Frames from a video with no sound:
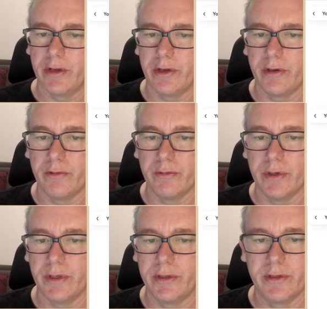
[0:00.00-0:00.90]
You
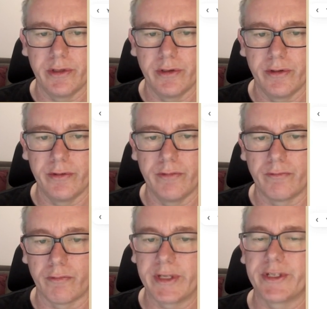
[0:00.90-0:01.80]
would do
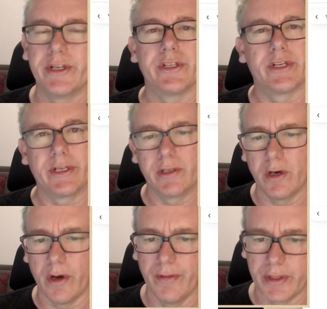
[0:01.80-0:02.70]
researching
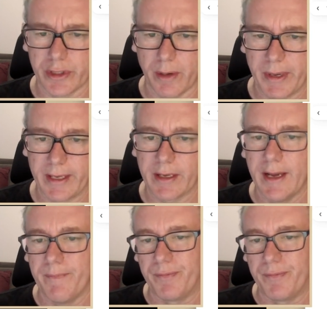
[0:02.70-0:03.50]
on the topic.